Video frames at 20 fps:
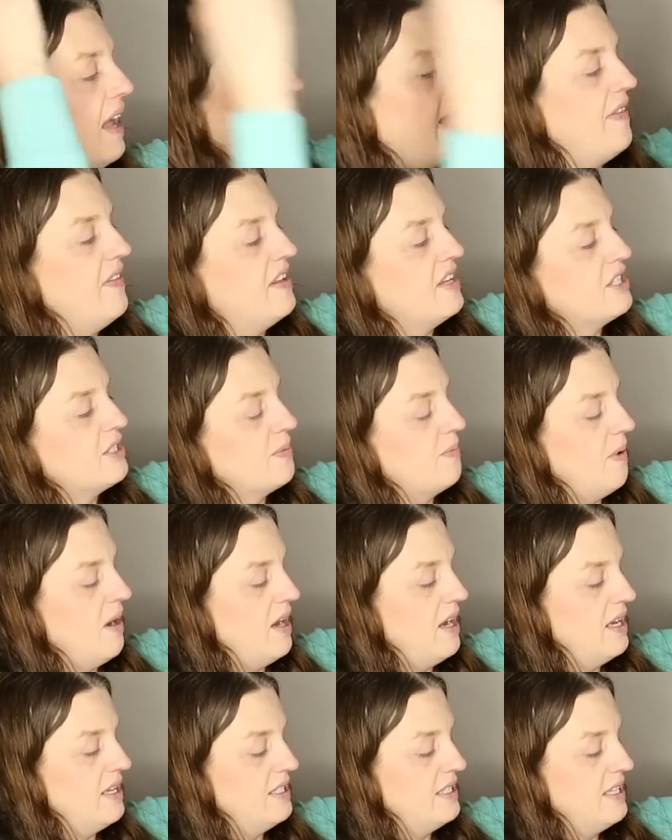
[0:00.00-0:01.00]
and this
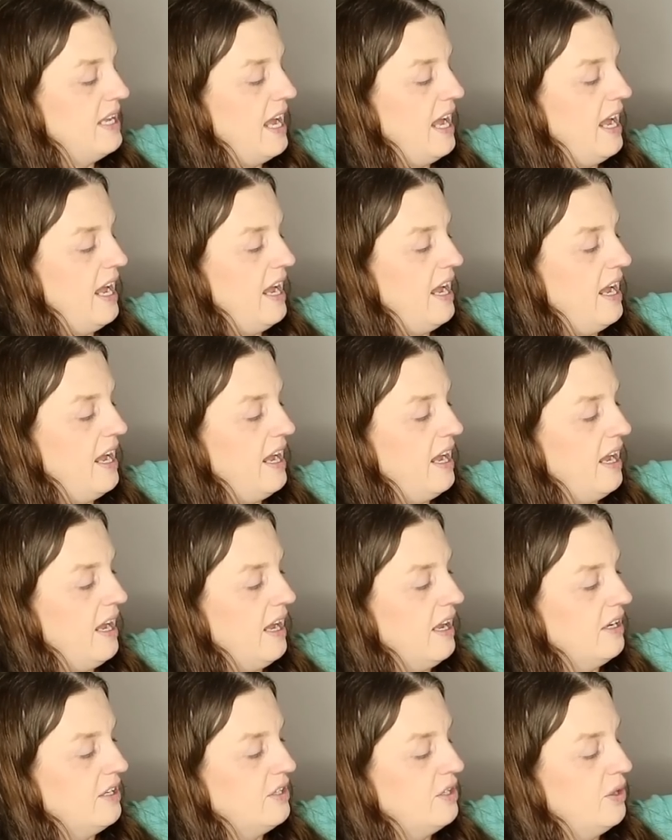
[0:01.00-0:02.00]
was
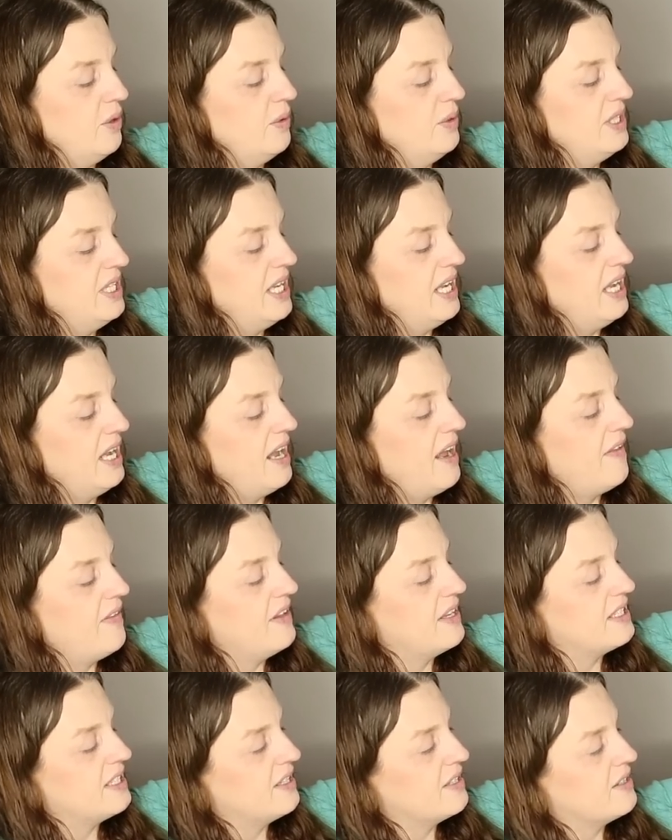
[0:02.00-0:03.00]
a 2T, and
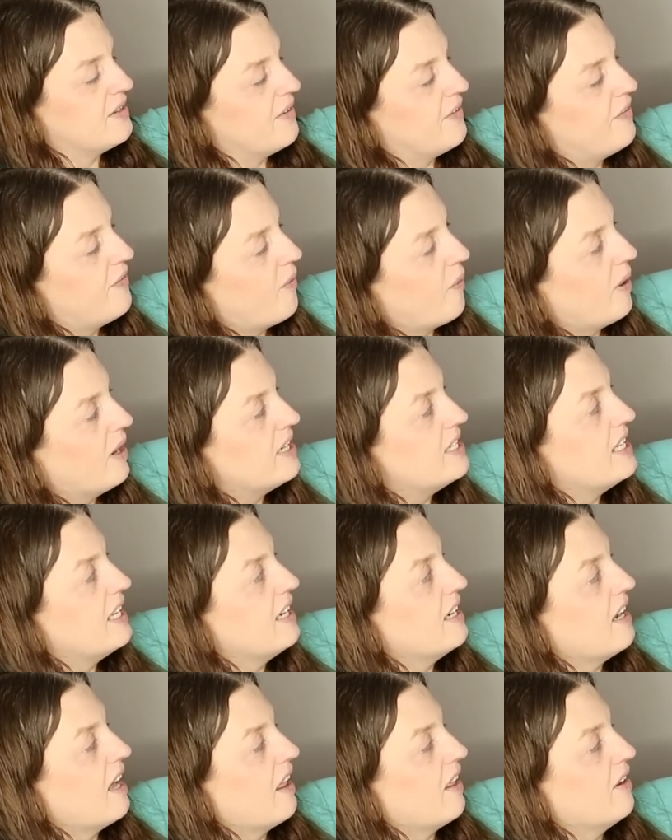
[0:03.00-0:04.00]
this is
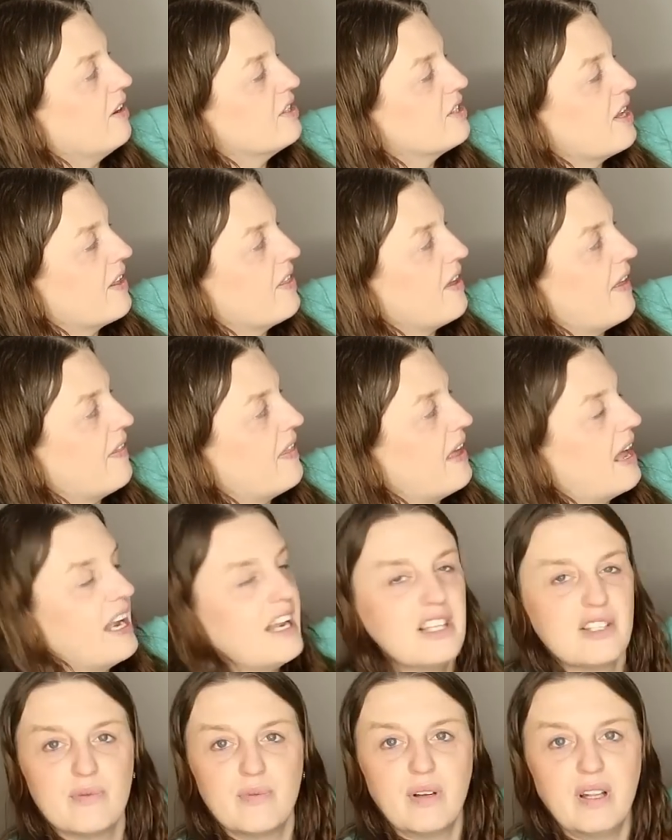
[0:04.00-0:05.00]
$14. So I thought that
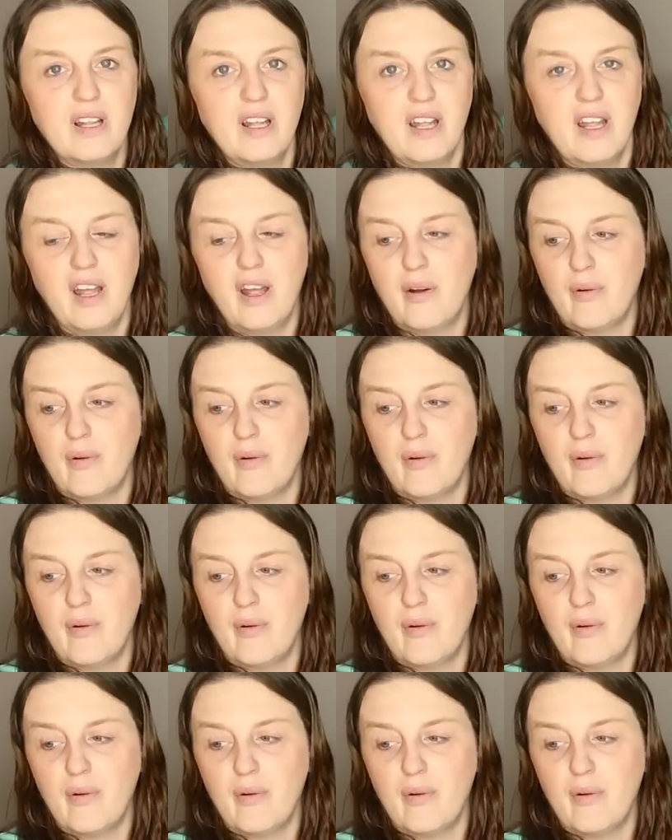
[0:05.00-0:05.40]
is really,